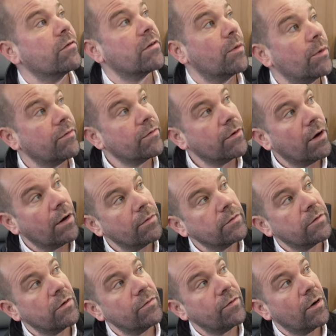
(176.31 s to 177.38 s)
so we've got
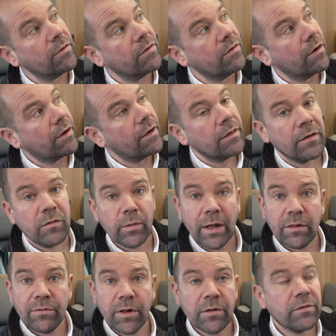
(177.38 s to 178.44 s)
240 socket, the
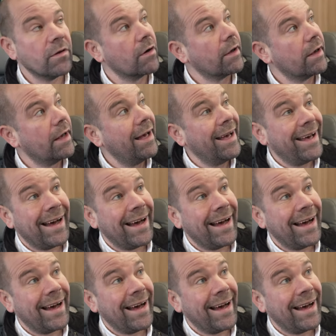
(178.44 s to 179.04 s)
12 volt socket,